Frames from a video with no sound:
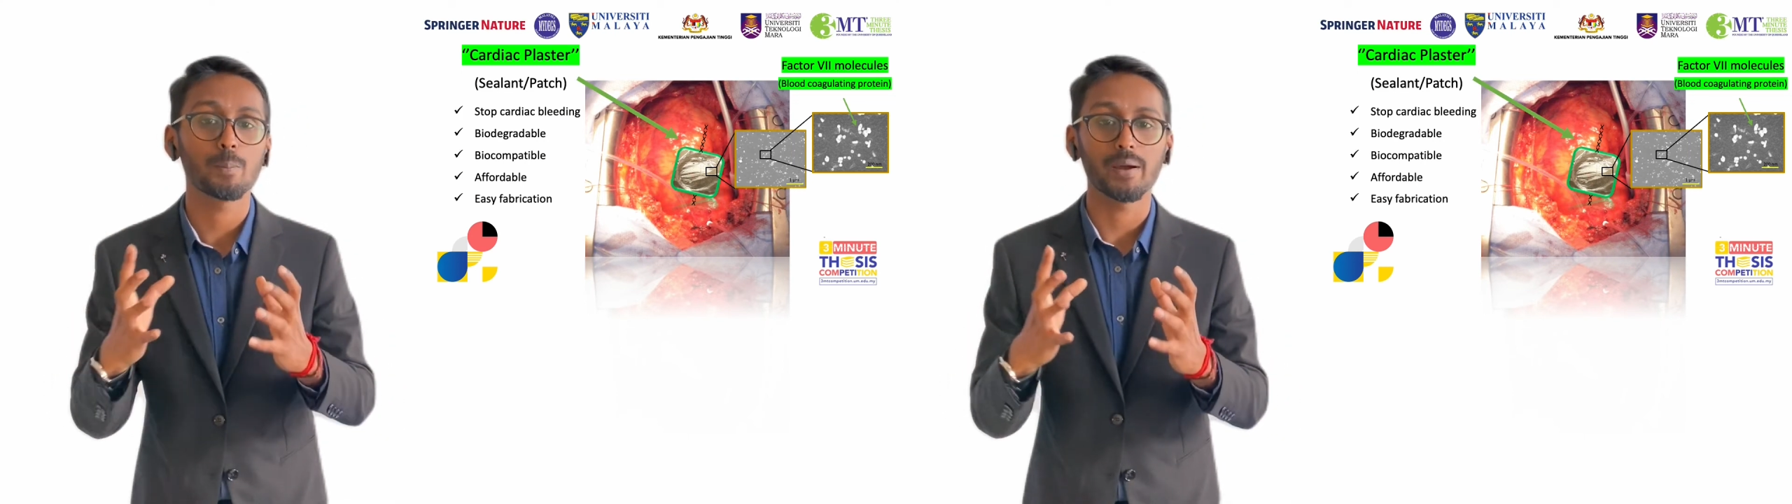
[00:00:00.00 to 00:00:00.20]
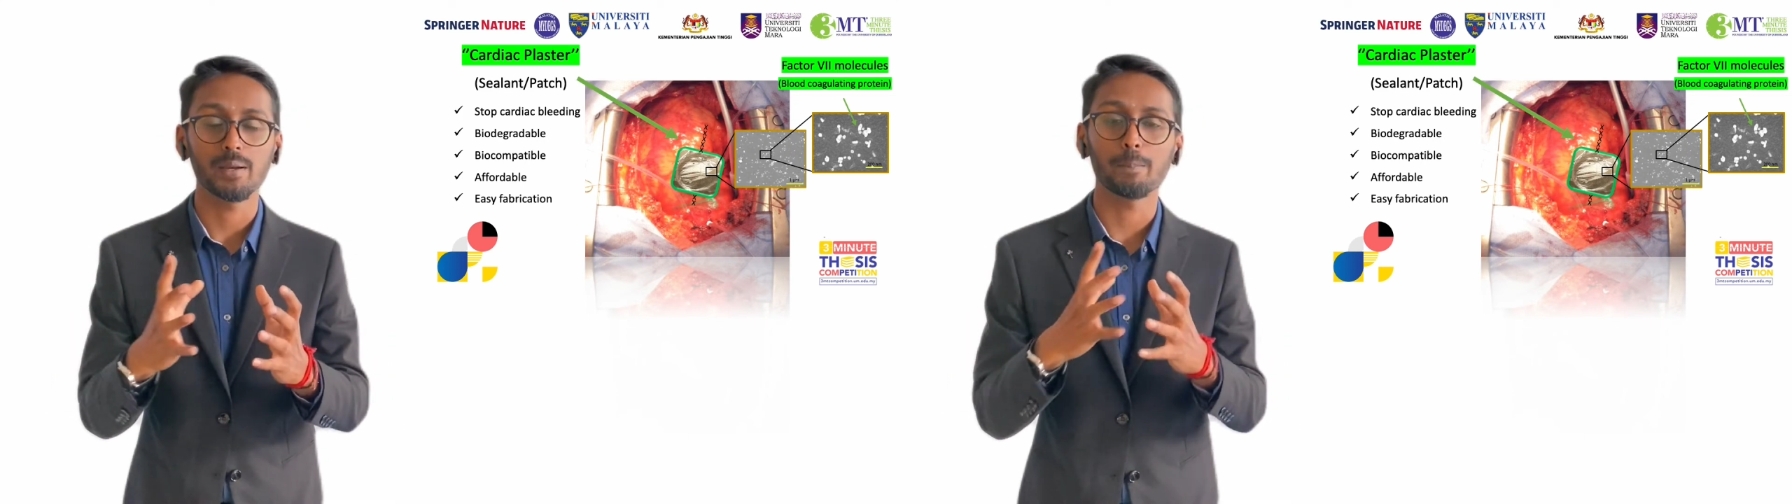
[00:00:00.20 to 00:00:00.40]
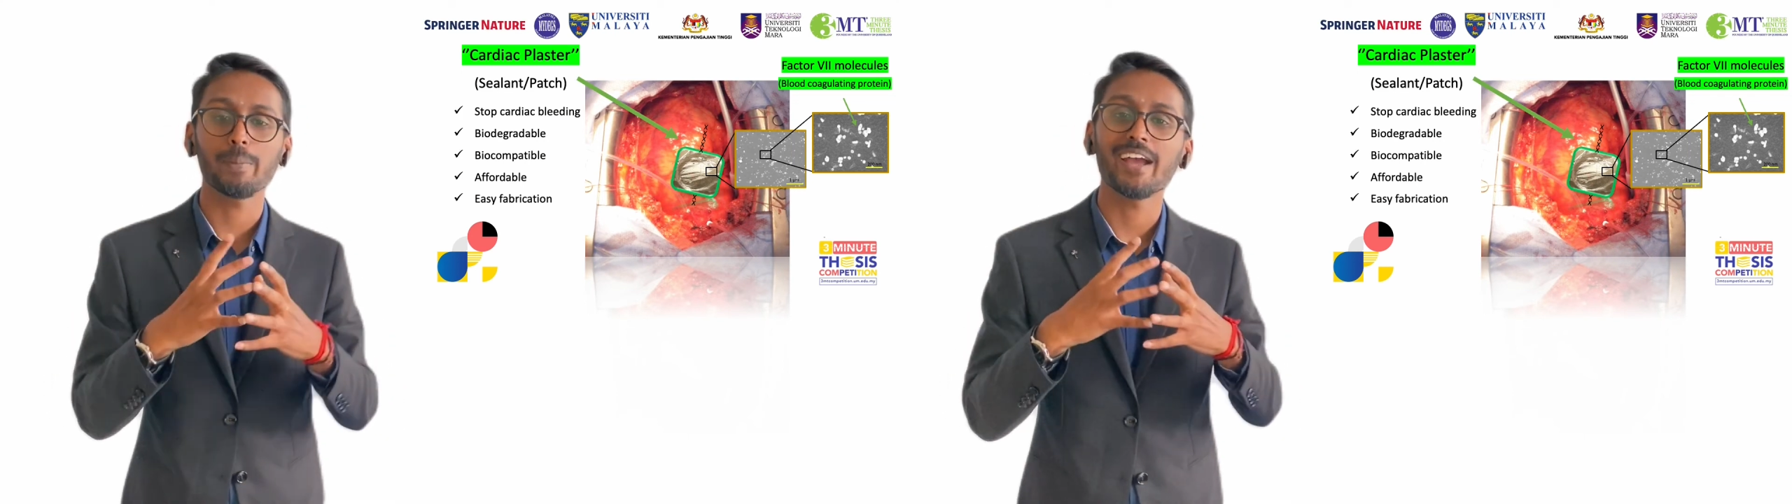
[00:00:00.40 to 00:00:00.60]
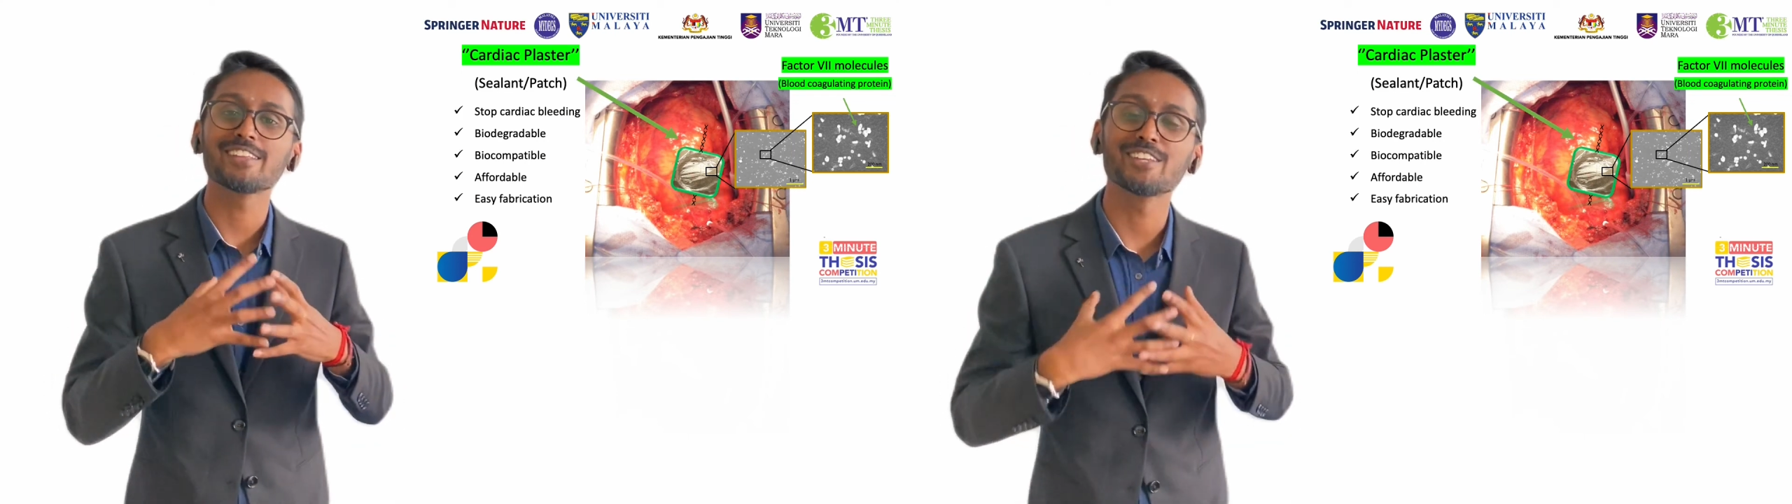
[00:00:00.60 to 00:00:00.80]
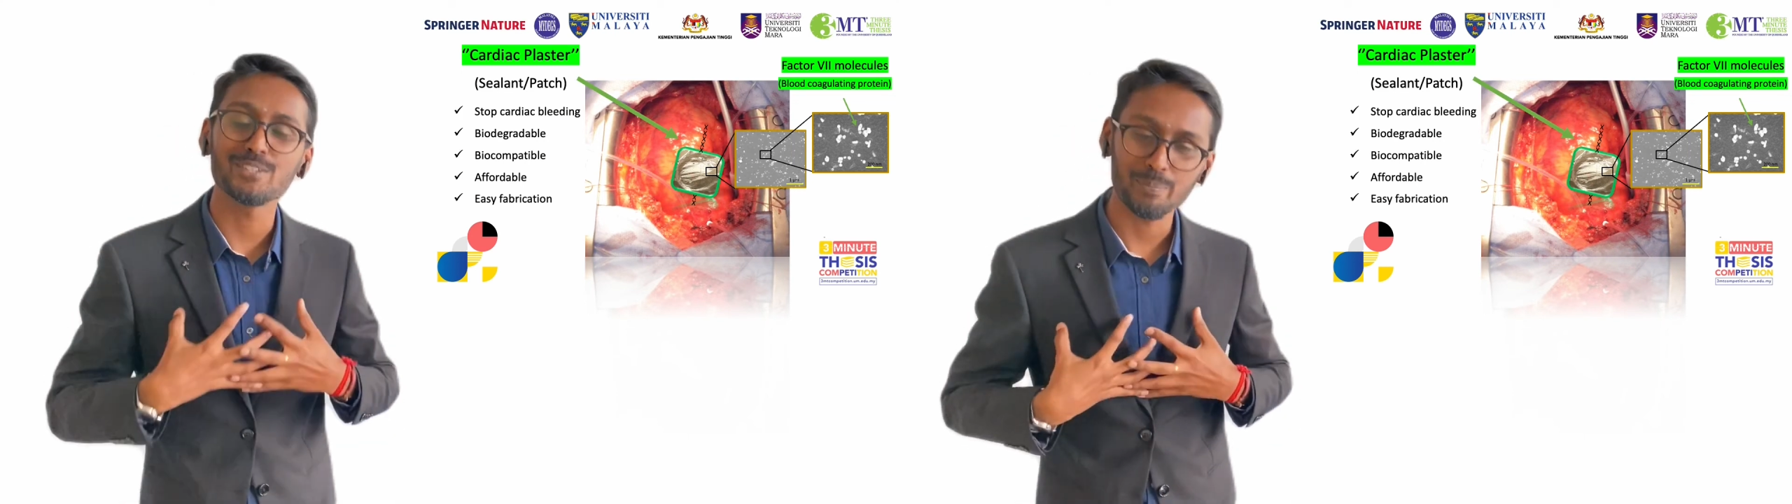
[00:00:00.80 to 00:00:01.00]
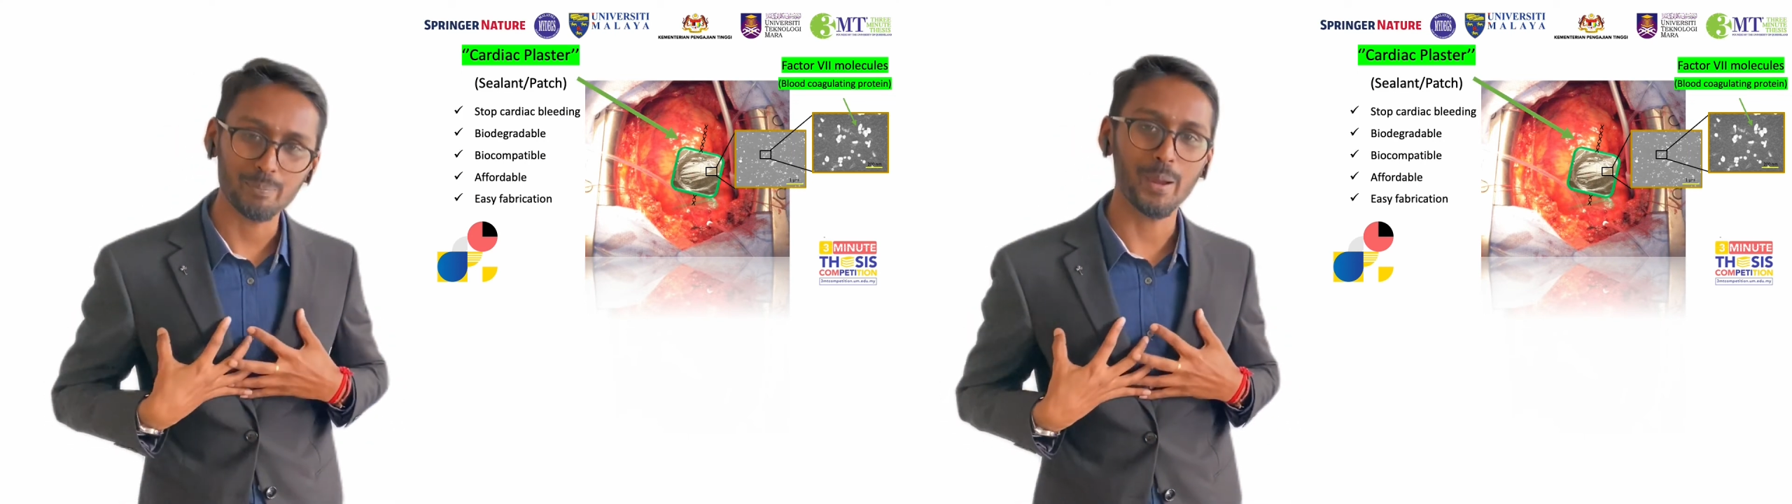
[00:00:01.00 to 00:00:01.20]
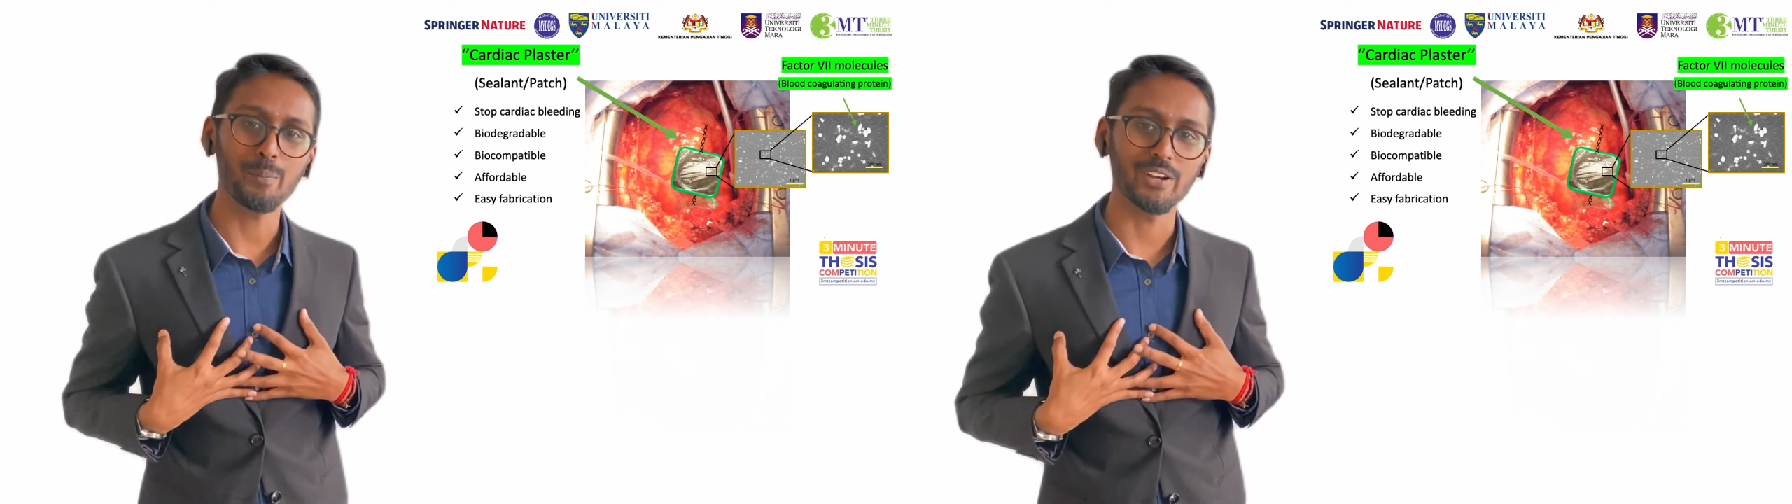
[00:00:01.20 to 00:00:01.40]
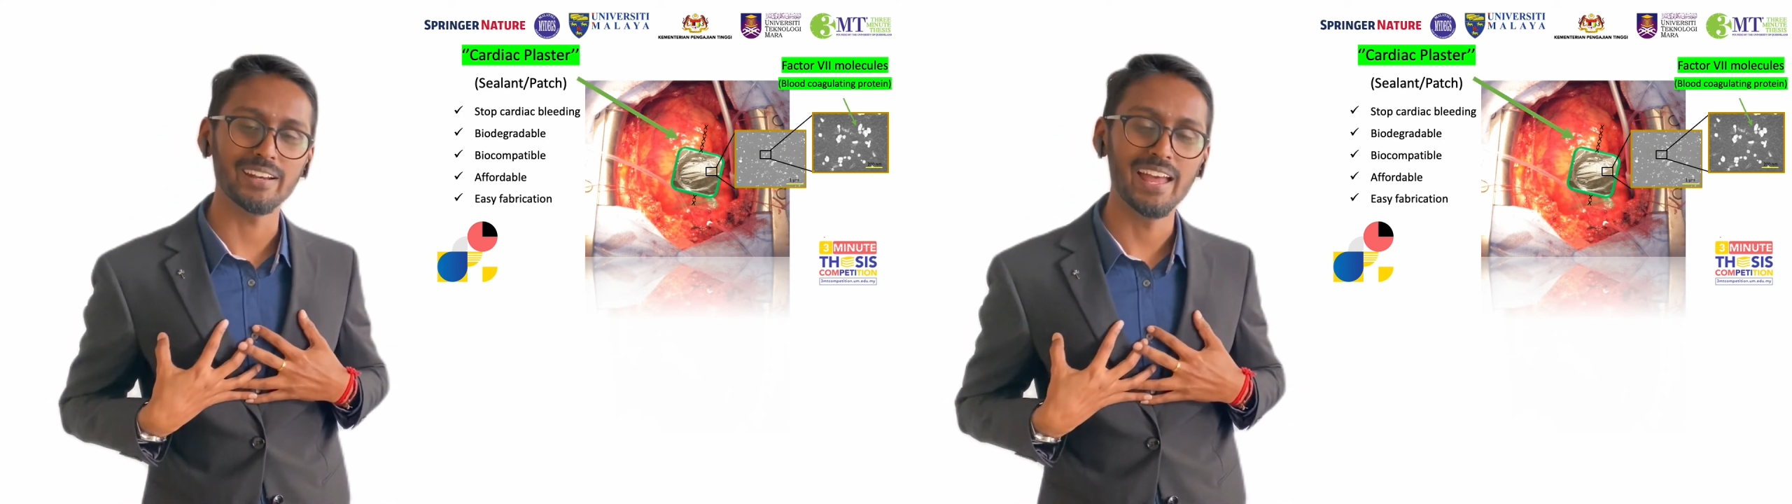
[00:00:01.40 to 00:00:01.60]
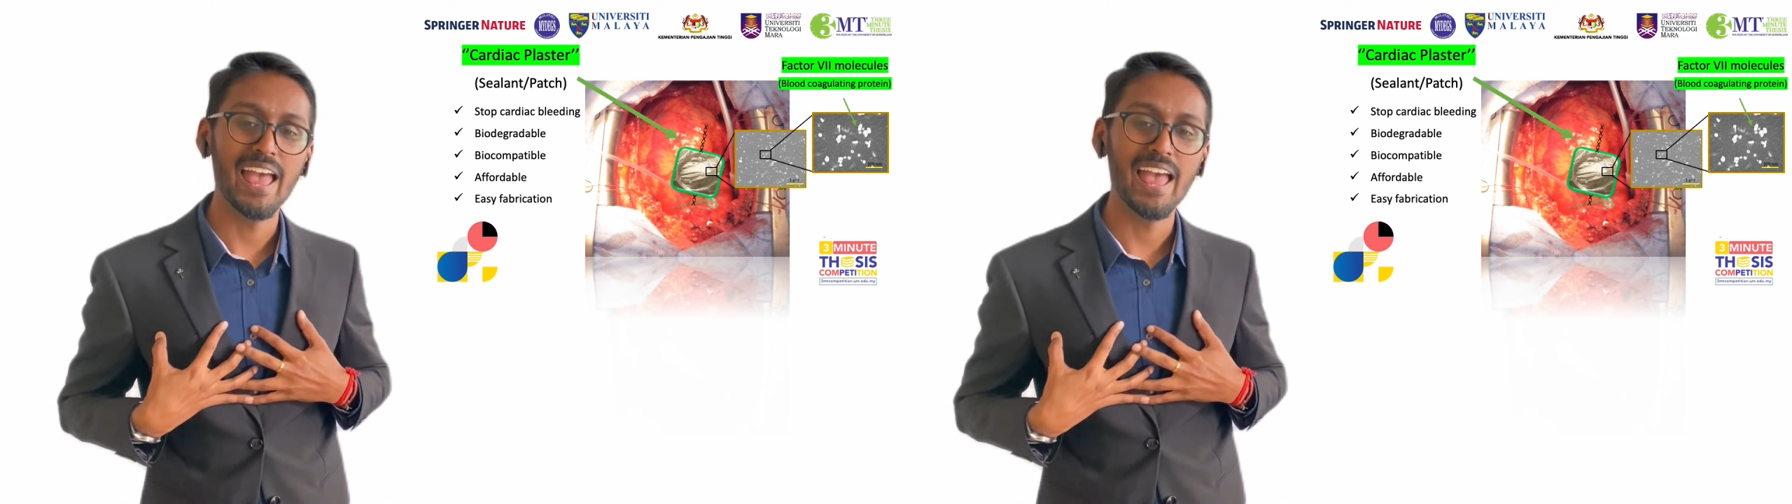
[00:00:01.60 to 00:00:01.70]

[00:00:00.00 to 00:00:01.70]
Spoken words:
by applying this membrane,